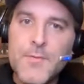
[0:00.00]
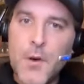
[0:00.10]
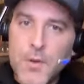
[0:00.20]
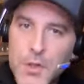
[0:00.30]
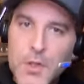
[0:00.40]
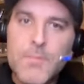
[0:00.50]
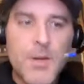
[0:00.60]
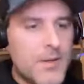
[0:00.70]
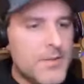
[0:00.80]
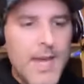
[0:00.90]
felt good
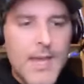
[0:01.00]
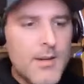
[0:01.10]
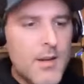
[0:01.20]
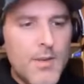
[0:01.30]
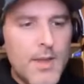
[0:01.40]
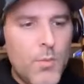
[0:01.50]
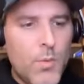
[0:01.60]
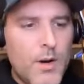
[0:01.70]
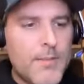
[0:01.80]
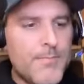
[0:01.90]
because hey, you know they had
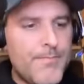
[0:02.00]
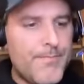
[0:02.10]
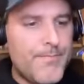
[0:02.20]
won